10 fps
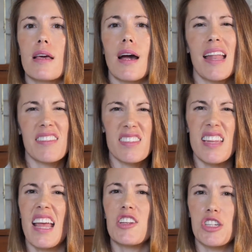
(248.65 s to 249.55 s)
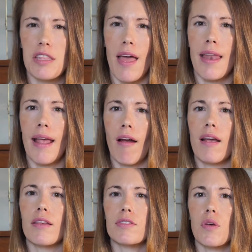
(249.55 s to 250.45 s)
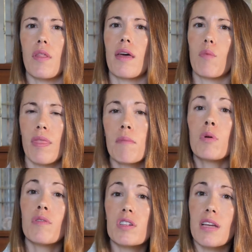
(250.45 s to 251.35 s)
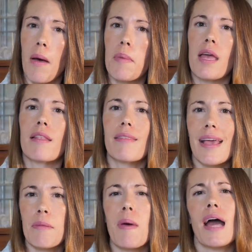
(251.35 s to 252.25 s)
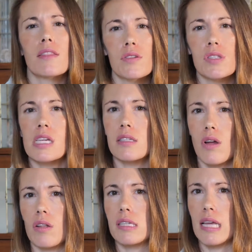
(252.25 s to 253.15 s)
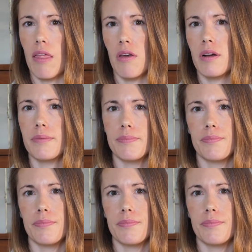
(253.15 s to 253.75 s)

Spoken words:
kind of staged in that area, so that when the movers come in, they can pack those things all together.